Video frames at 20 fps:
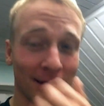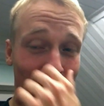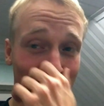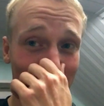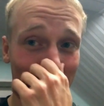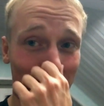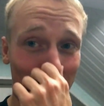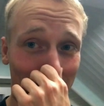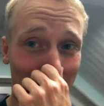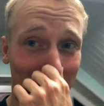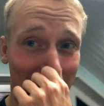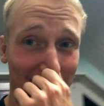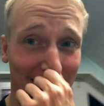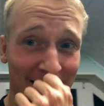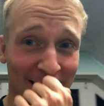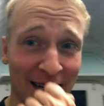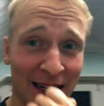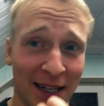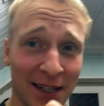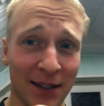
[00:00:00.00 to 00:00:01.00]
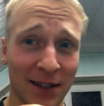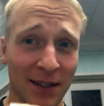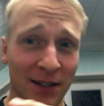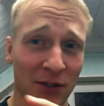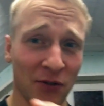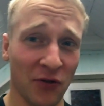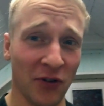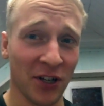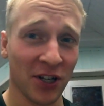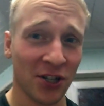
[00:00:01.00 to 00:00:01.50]
is kind of
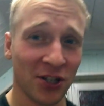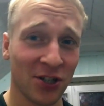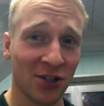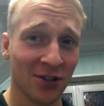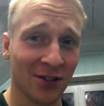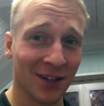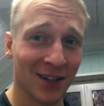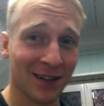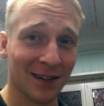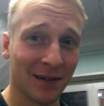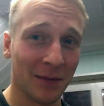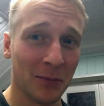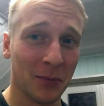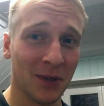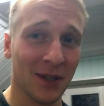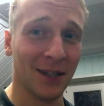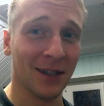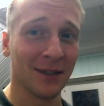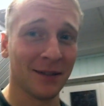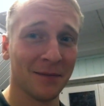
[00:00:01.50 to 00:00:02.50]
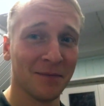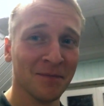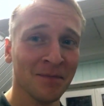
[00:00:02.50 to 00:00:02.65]
strange, but